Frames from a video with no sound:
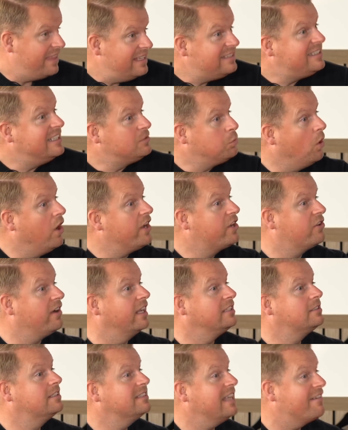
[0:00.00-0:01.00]
This is what it
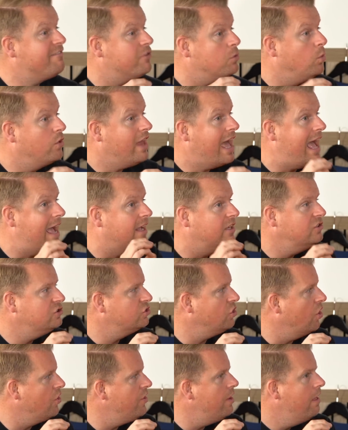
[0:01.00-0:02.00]
creates, because everyone
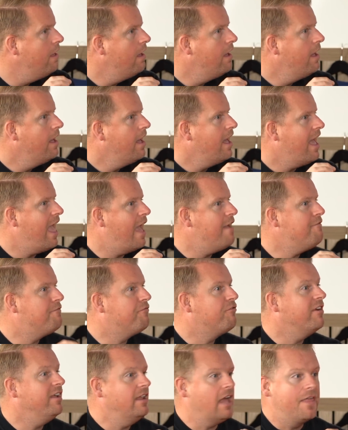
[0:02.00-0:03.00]
hangs on
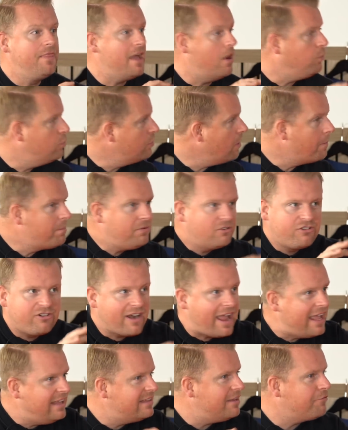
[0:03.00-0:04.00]
and they'll
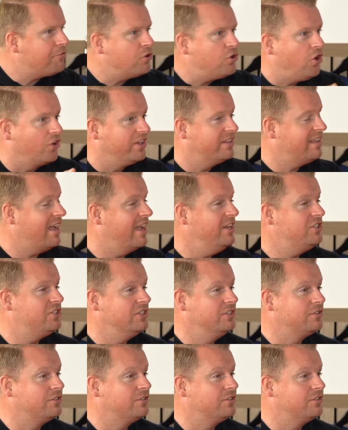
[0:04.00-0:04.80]
create a different connotation.